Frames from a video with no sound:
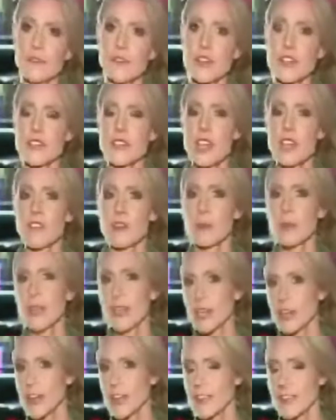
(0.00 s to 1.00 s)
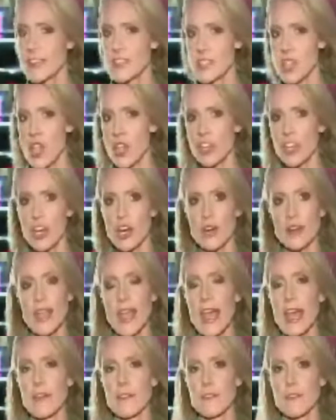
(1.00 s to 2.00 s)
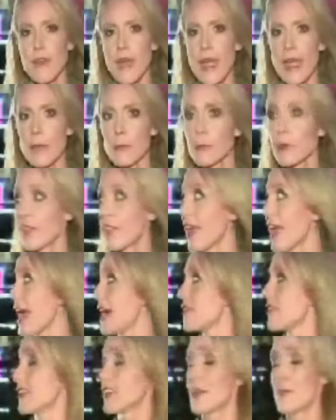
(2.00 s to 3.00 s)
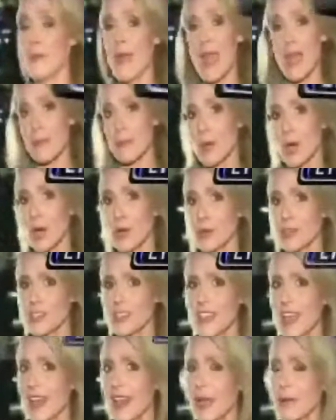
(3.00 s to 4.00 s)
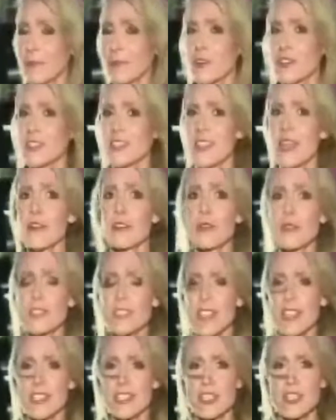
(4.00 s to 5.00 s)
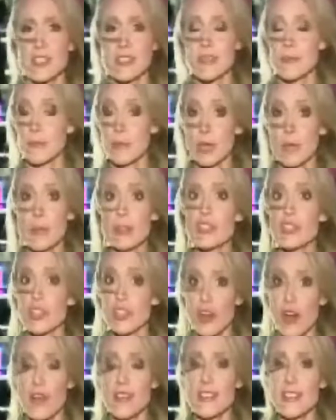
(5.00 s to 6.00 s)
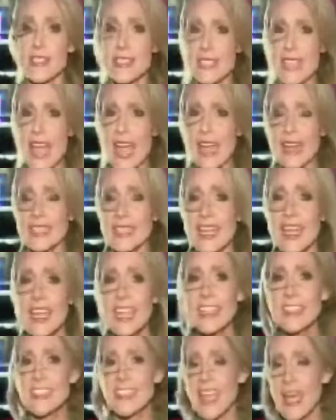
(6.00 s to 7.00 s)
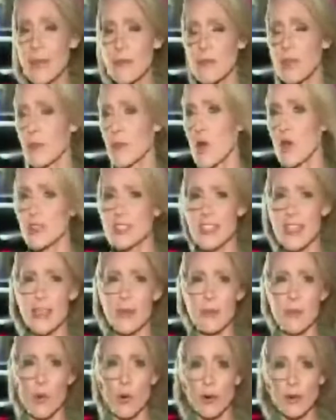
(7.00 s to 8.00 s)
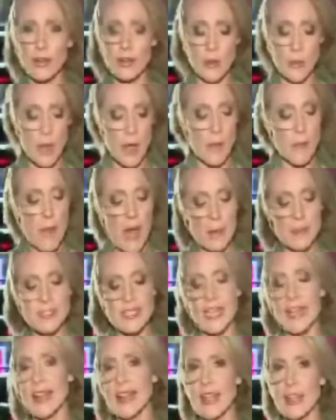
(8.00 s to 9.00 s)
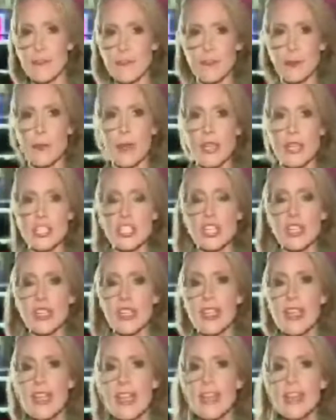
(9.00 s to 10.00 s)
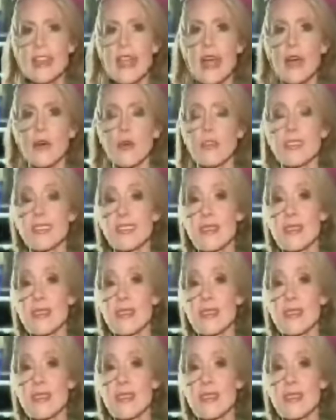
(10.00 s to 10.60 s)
first off, I'm here at the Stockyard Cafe where they have a command post set up for several stations pretty much across the state to get the most important updated information. Now,